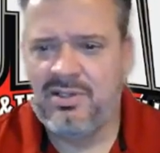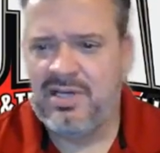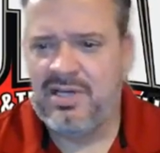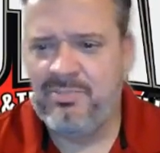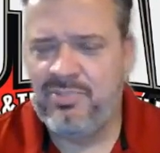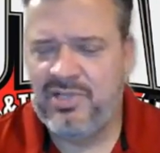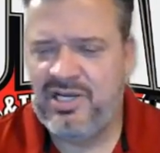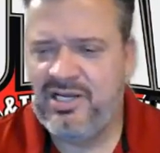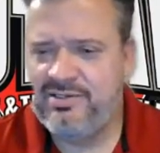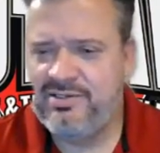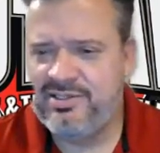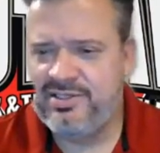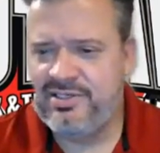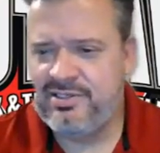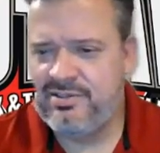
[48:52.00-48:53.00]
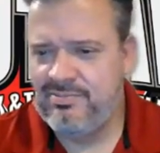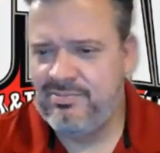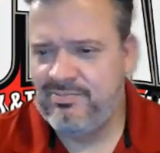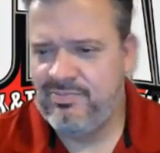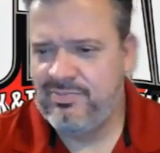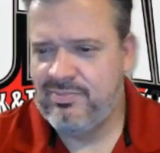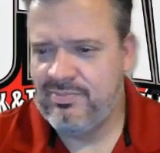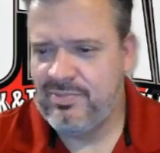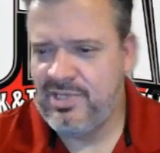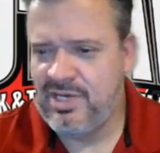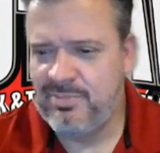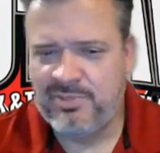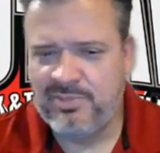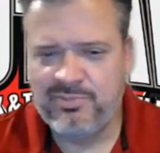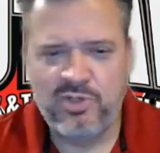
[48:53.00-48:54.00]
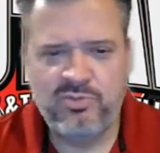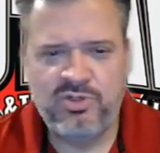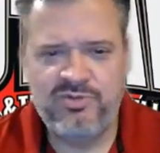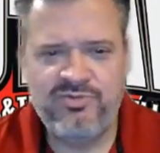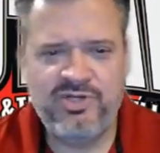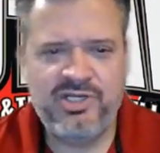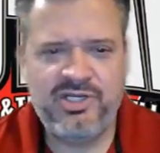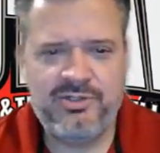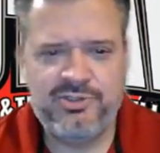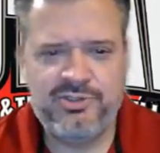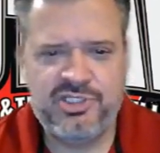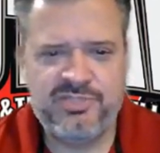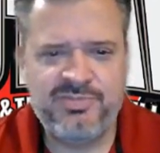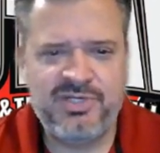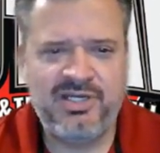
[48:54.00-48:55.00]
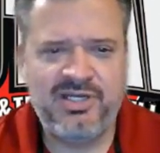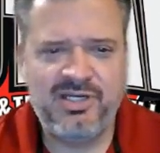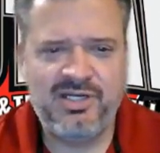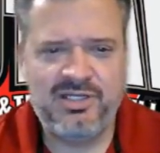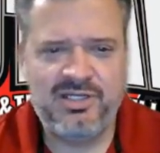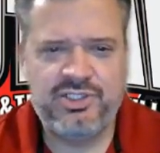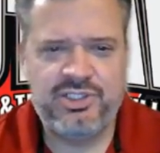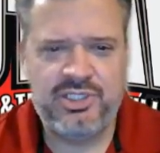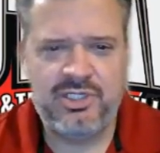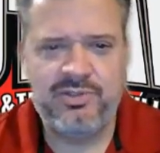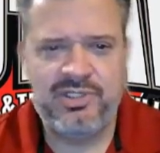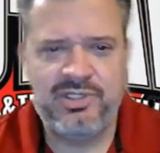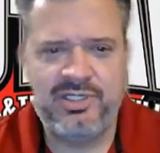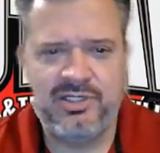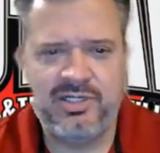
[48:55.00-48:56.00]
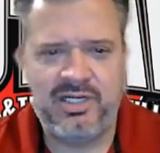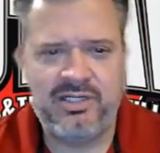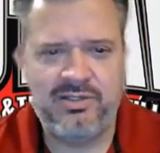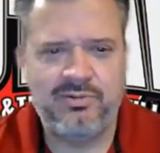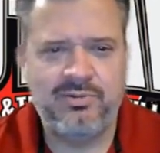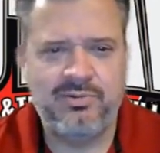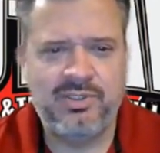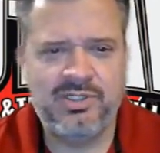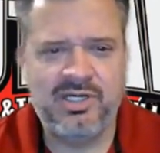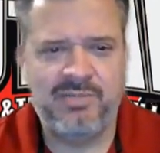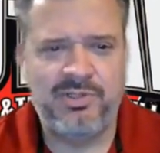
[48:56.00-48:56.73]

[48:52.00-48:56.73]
played a couple of promo videos at the beginning of the show here. I know a couple of